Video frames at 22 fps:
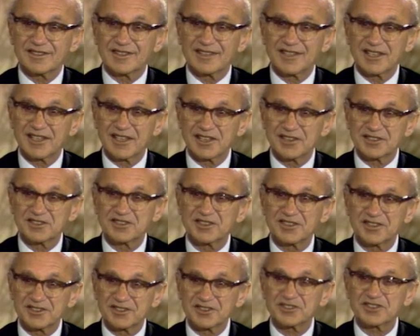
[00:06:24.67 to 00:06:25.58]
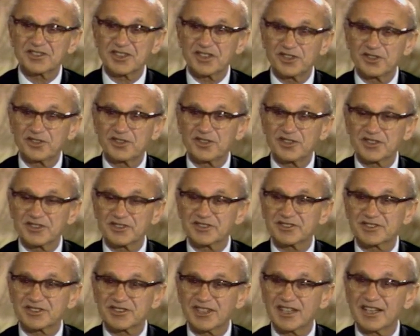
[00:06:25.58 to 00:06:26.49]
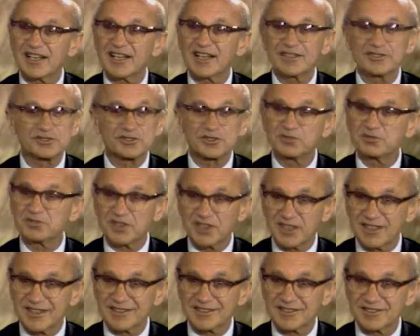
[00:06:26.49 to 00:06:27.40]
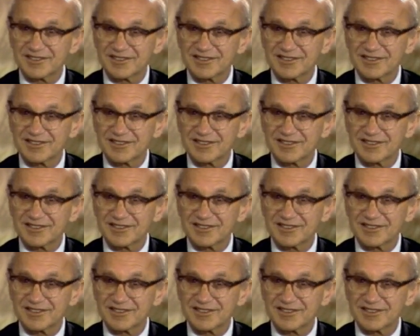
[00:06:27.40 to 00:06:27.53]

and uh, the City Hall and the State House do not